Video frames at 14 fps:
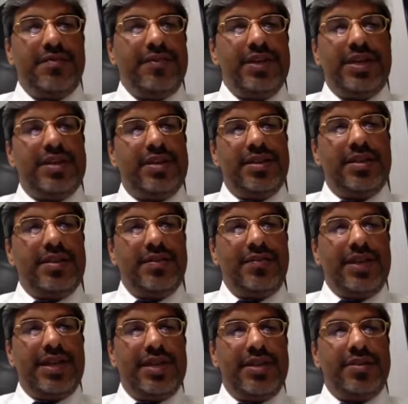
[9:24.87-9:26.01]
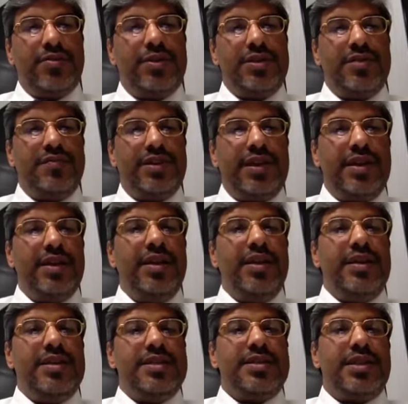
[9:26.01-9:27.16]
We can quantify
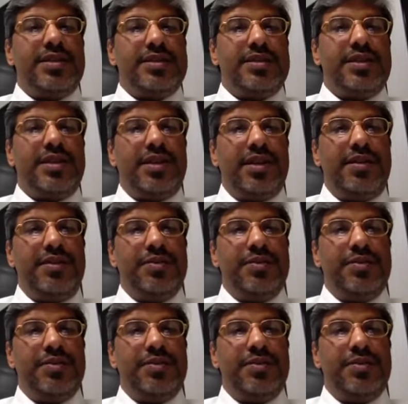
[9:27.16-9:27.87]
statistically